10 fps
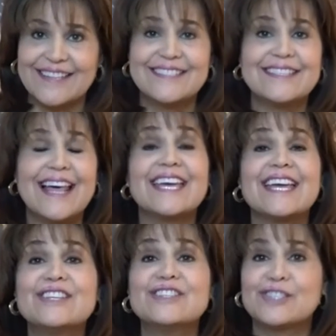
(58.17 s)
It's
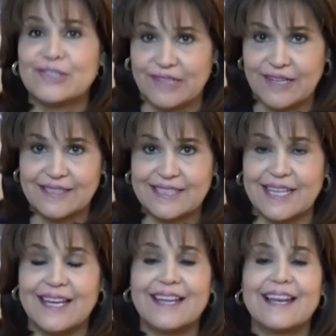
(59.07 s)
like insurance,
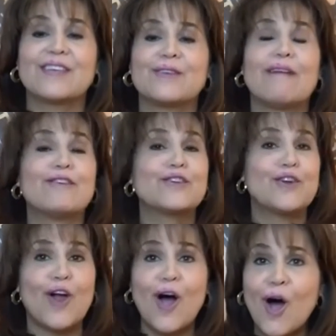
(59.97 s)
like you have on
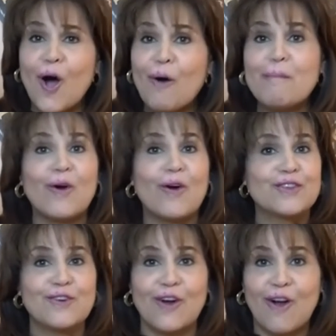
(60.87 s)
your home or
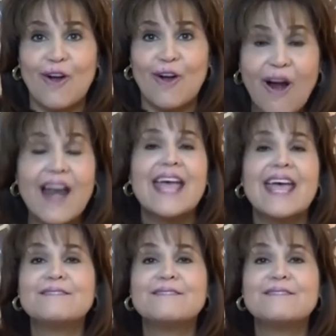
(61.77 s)
on your car.